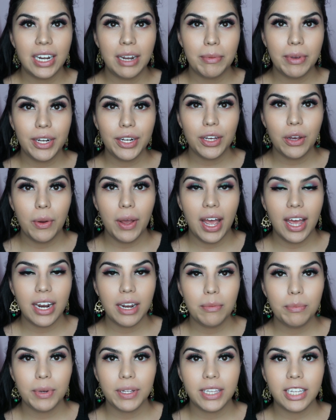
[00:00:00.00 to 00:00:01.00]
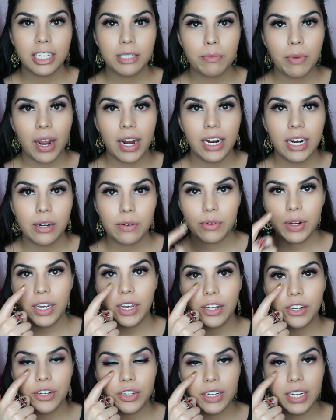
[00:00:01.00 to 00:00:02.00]
and I'm going to go ahead and put this product right
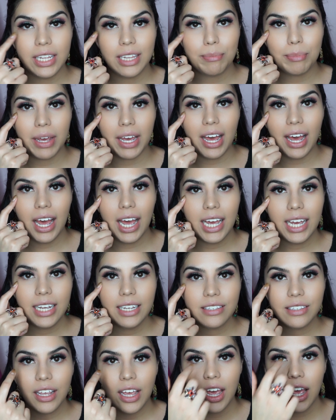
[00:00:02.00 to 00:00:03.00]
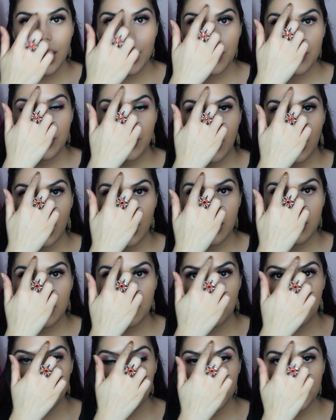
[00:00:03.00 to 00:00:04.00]
underneath my eyes, the
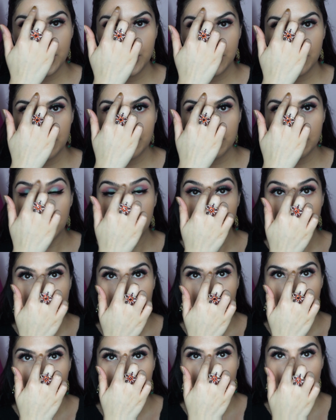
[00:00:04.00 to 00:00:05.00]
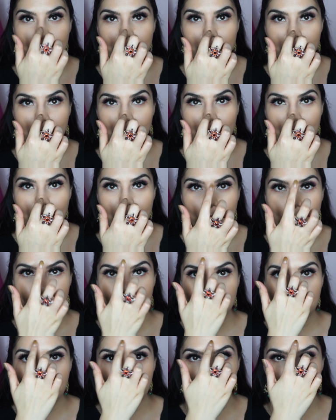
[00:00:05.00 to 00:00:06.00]
bridge of my nose,
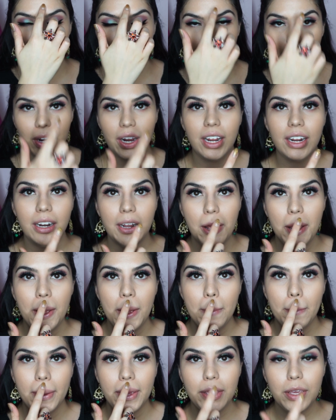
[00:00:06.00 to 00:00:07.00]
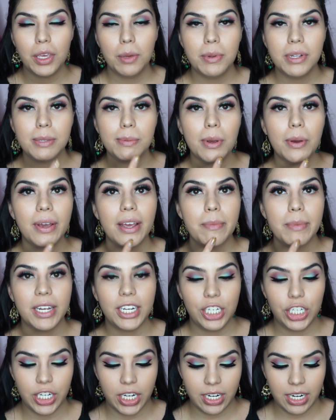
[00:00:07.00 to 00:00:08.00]
my forehead, my cupid's bow, and my
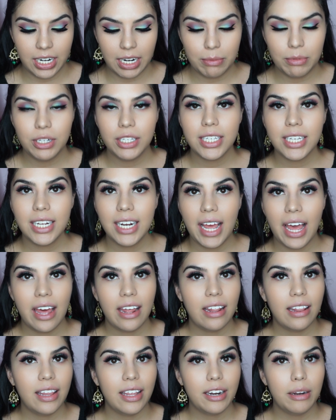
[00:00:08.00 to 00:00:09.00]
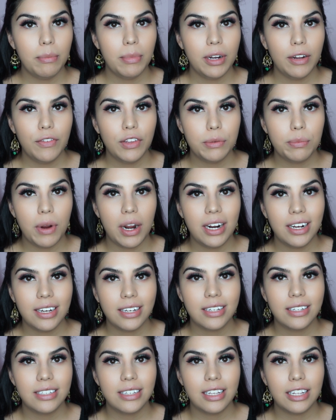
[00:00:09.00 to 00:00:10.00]
chin. And I'm just going to add a little bit of this product
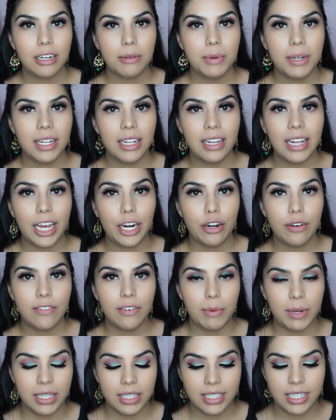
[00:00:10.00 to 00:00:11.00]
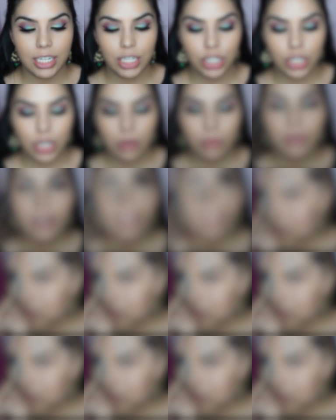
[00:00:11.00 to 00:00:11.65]
because it's a little bit lighter for my skin tone.